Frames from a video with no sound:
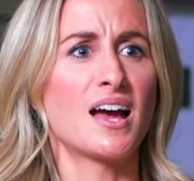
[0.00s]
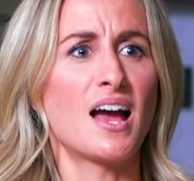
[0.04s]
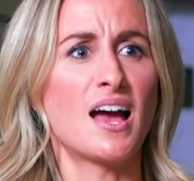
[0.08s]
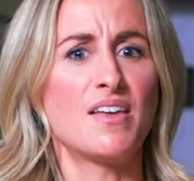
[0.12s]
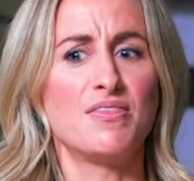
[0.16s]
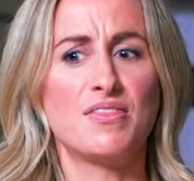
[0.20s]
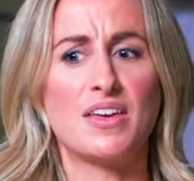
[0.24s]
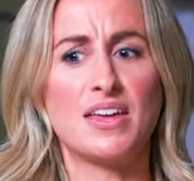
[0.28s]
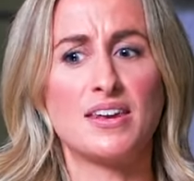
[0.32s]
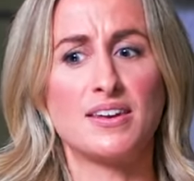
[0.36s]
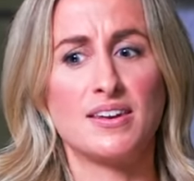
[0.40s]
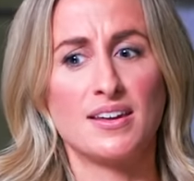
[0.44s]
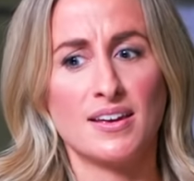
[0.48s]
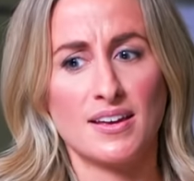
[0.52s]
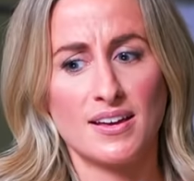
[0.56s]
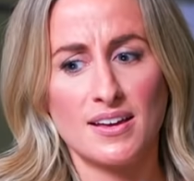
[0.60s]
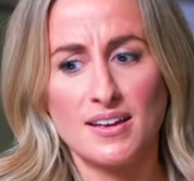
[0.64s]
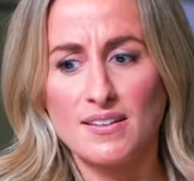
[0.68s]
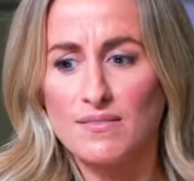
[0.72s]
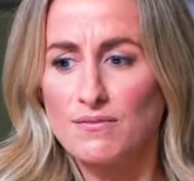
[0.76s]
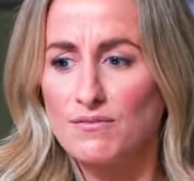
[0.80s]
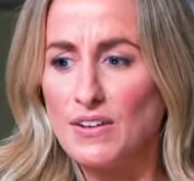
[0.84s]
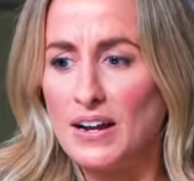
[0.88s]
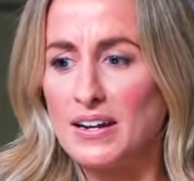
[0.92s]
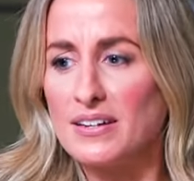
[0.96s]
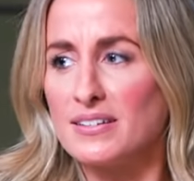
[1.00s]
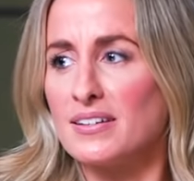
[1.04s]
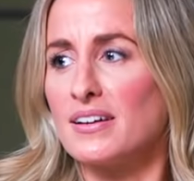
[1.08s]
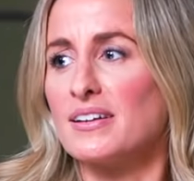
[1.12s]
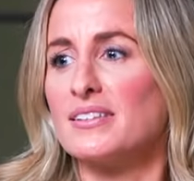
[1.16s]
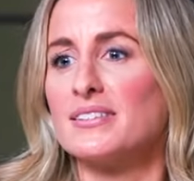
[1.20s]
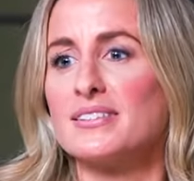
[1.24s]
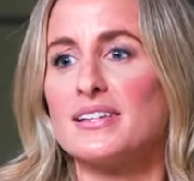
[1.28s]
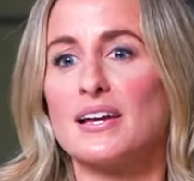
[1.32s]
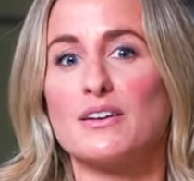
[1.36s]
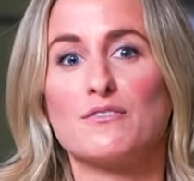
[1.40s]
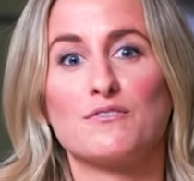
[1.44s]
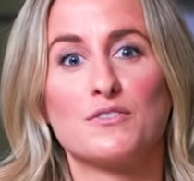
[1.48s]
and then
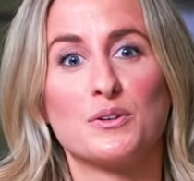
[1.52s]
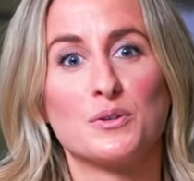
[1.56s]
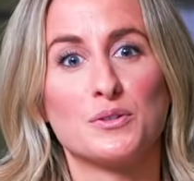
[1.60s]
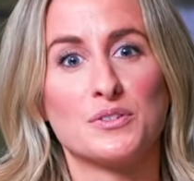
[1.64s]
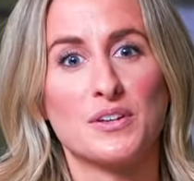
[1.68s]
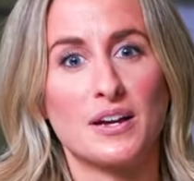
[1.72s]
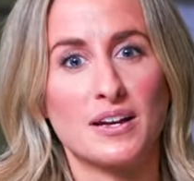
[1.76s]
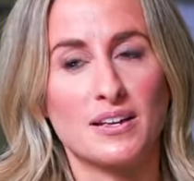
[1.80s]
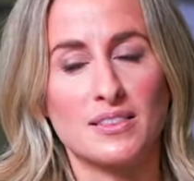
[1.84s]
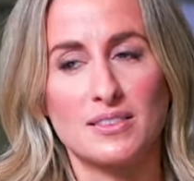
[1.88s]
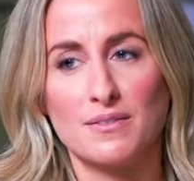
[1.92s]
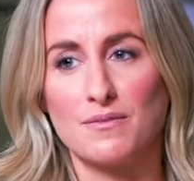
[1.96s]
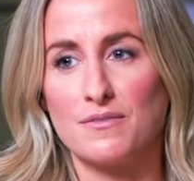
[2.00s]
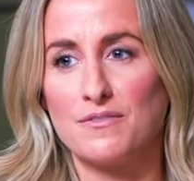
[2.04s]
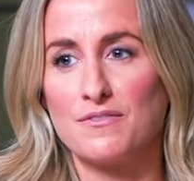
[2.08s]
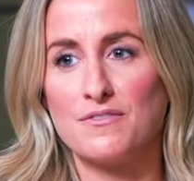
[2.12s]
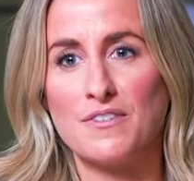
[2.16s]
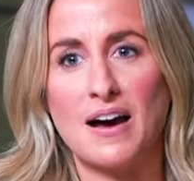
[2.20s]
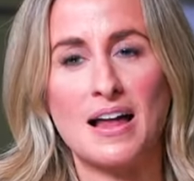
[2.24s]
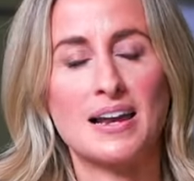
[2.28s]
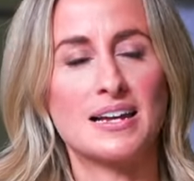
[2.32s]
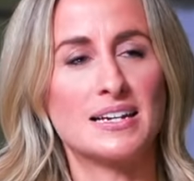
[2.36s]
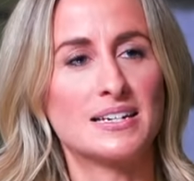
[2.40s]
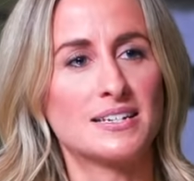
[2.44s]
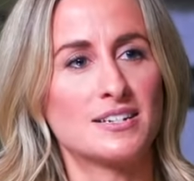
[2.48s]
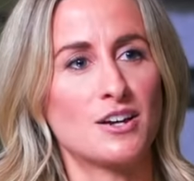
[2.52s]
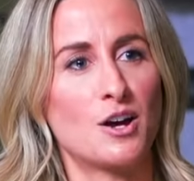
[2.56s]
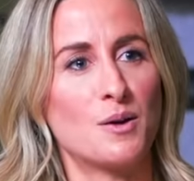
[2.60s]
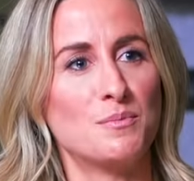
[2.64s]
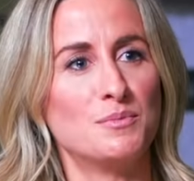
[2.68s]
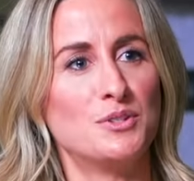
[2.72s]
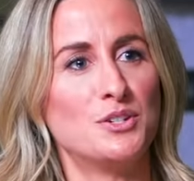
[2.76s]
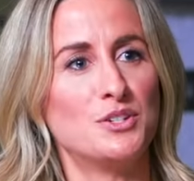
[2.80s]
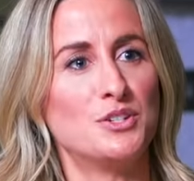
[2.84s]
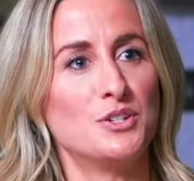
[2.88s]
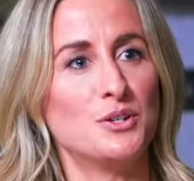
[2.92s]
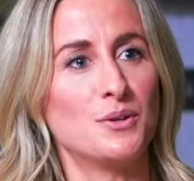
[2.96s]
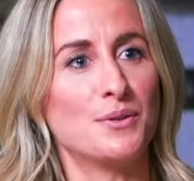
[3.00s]
Valentine's Day feels like the valid time
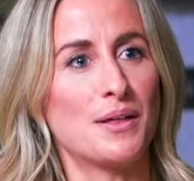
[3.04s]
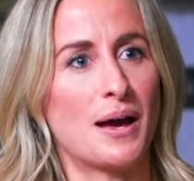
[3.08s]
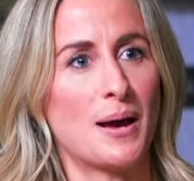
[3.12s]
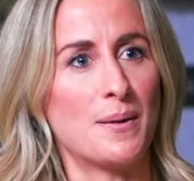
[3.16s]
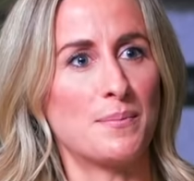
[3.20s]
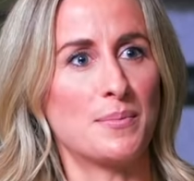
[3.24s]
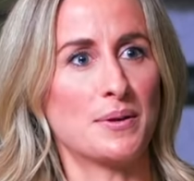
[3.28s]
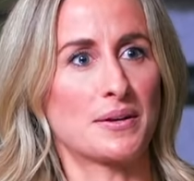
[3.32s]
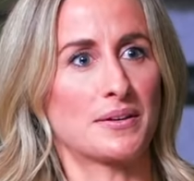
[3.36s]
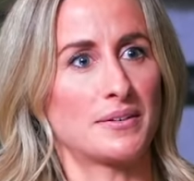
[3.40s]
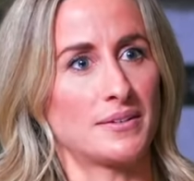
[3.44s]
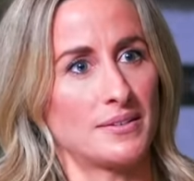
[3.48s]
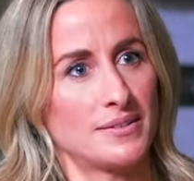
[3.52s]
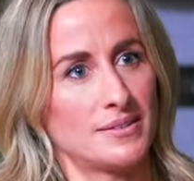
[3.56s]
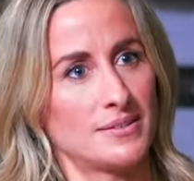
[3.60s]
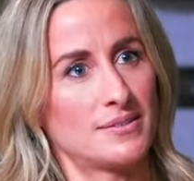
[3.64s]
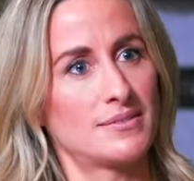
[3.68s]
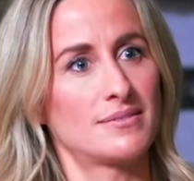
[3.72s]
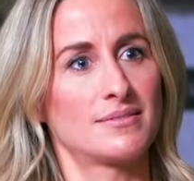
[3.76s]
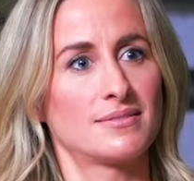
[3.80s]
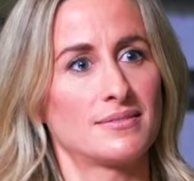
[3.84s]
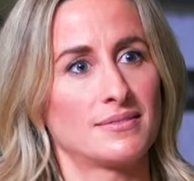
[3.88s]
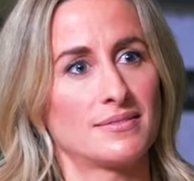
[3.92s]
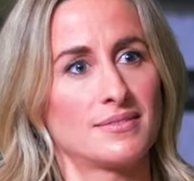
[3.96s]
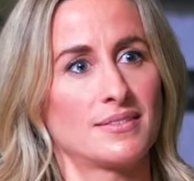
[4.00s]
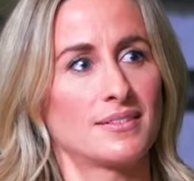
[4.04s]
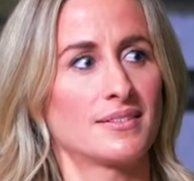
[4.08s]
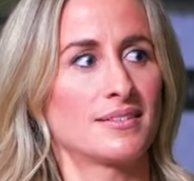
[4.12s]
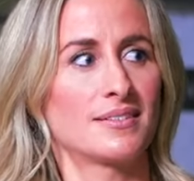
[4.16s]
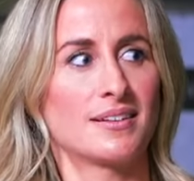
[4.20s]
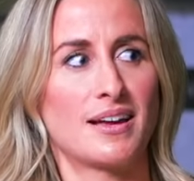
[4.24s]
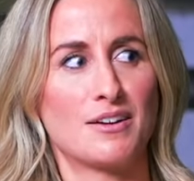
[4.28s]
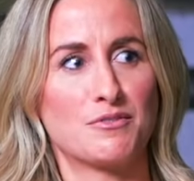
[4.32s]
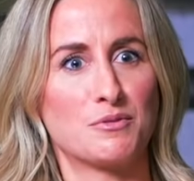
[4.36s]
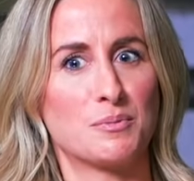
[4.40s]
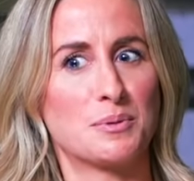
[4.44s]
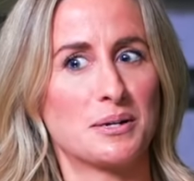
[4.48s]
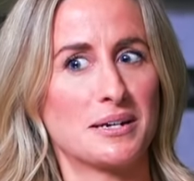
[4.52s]
to do that because
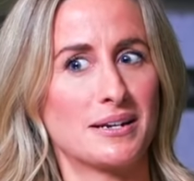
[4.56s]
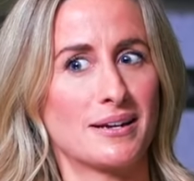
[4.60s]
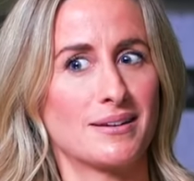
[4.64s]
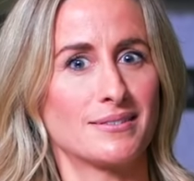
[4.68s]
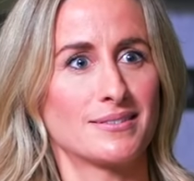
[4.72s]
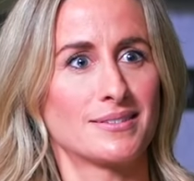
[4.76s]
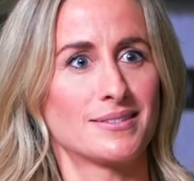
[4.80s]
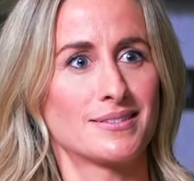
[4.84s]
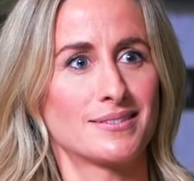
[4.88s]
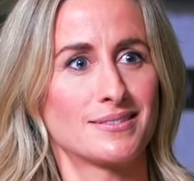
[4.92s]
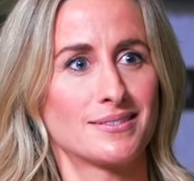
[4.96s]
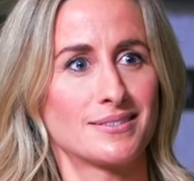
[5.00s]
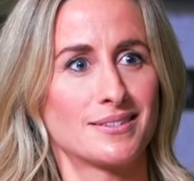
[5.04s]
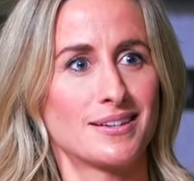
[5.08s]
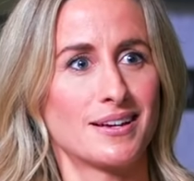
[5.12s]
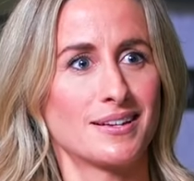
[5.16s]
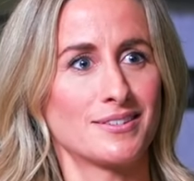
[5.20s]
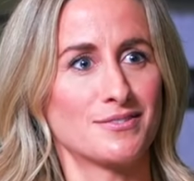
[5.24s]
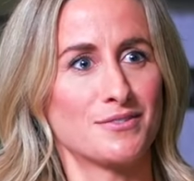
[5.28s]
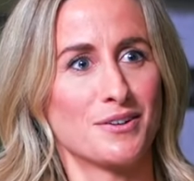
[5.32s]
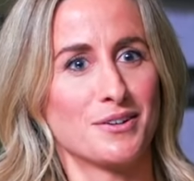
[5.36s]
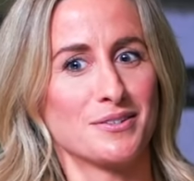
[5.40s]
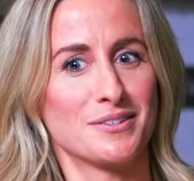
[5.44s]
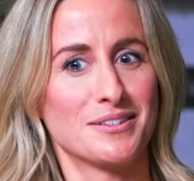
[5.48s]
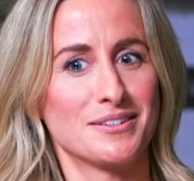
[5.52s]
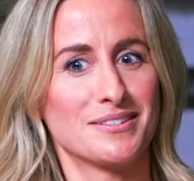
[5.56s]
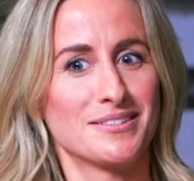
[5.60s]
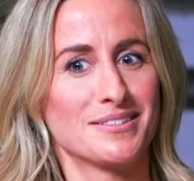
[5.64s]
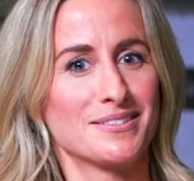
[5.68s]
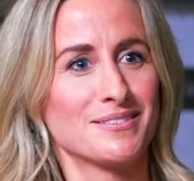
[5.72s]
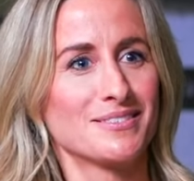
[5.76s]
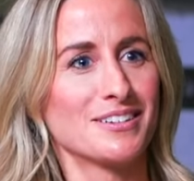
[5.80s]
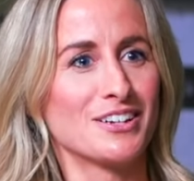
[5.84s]
everybody else gets roses.